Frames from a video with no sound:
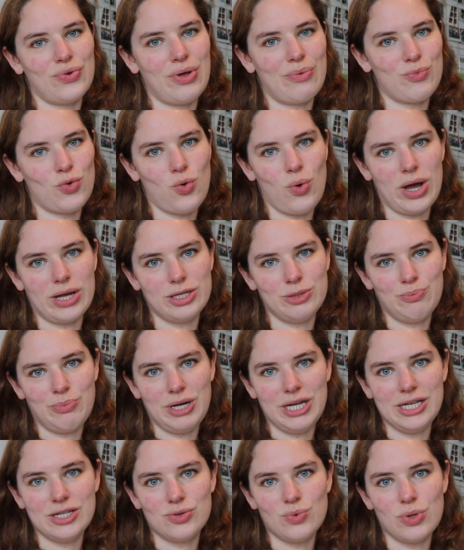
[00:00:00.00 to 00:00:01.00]
I'm quite
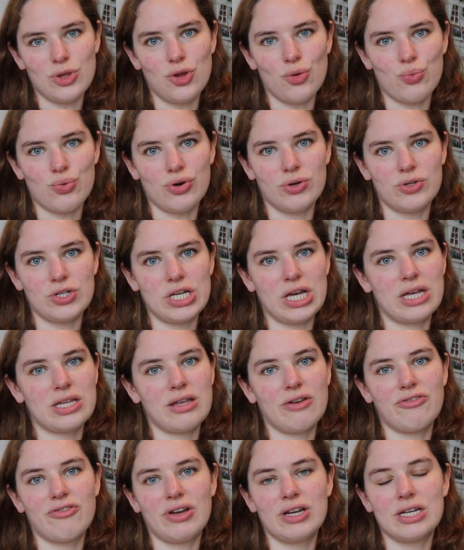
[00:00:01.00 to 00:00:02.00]
pleased with the project.
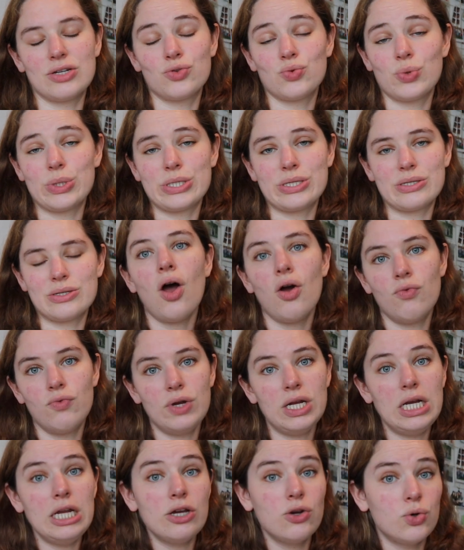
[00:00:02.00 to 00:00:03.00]
I find it was a
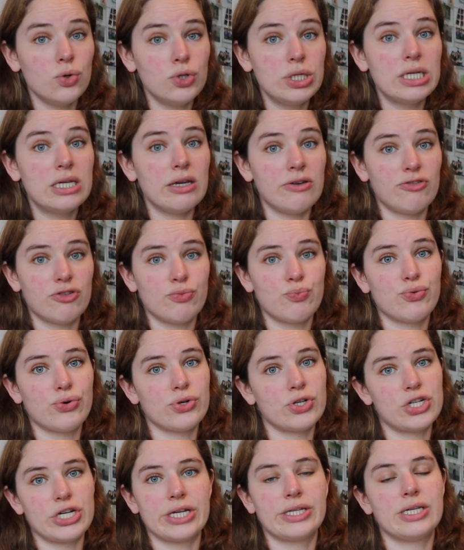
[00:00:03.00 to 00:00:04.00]
really good gift
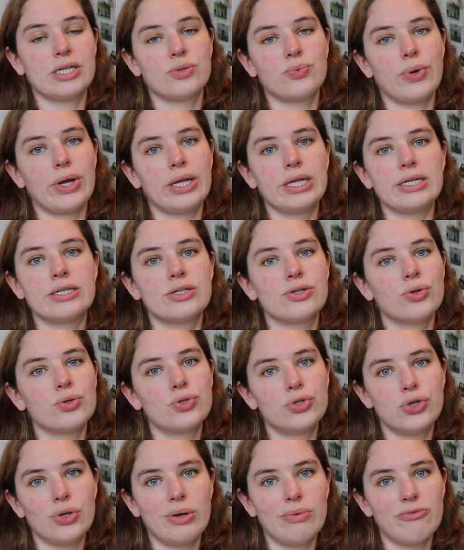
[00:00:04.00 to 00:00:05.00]
project as well. It's not
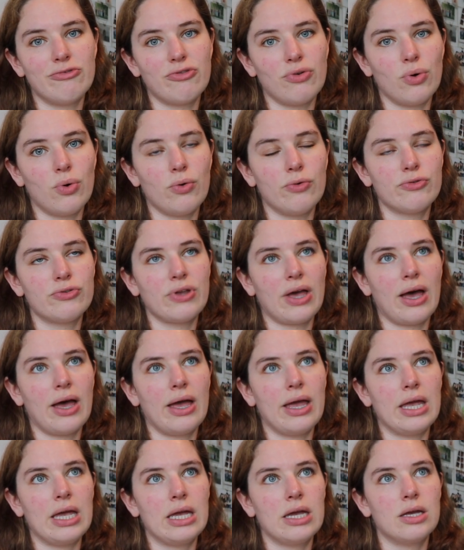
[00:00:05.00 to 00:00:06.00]
too involved.
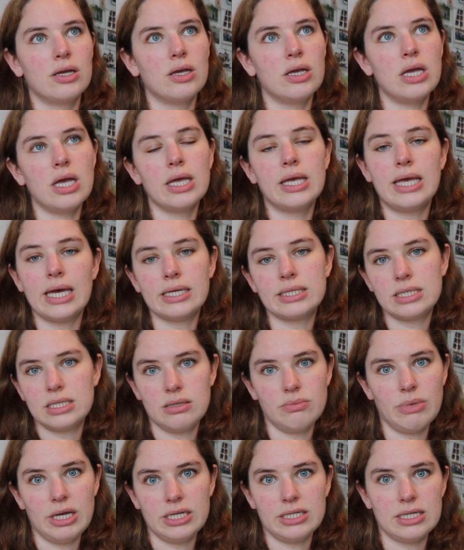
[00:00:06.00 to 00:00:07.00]
I
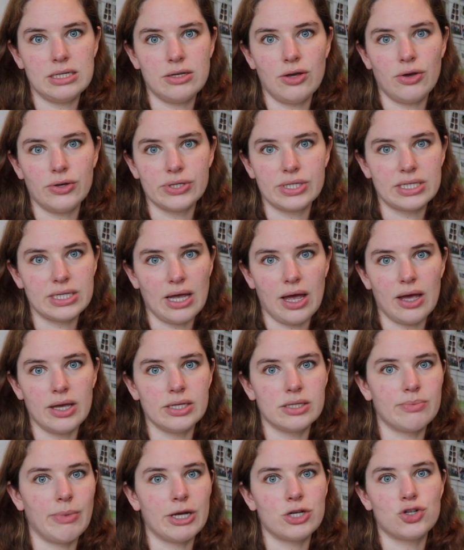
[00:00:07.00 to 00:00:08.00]
guesstimated her
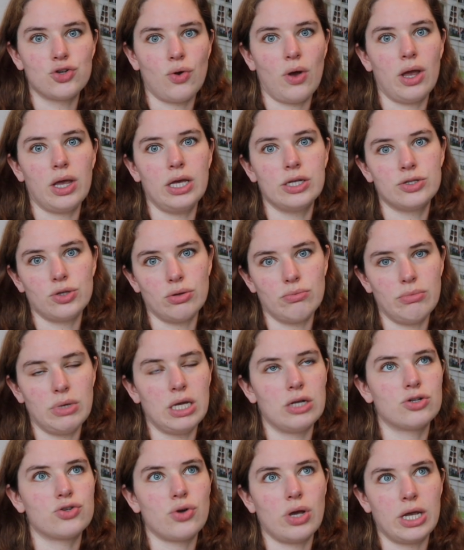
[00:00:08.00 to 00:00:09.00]
size by trying it on me
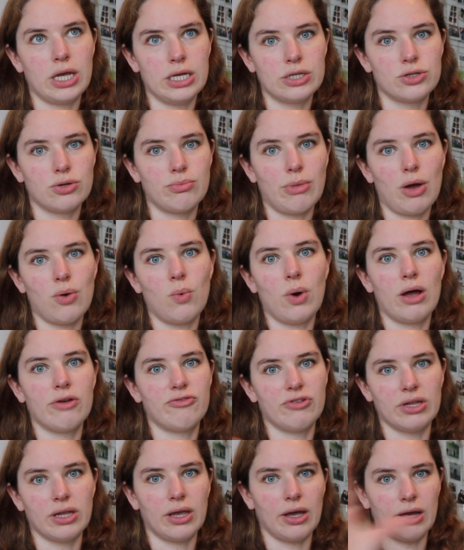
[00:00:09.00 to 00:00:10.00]
and trying it on my wife
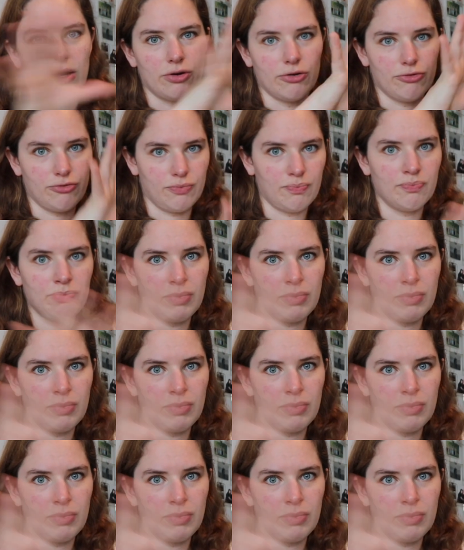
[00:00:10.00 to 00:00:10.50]
and kind of